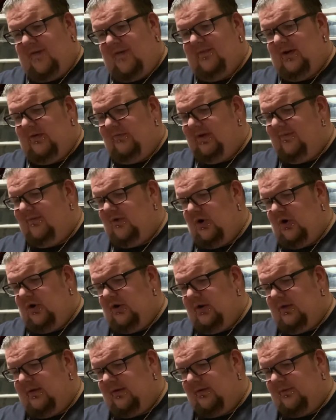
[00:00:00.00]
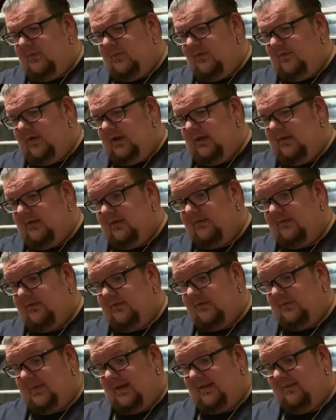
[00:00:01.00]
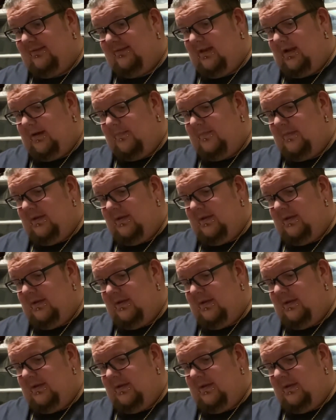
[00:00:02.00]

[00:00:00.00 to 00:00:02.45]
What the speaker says: never even heard of this movie. This looks messed up.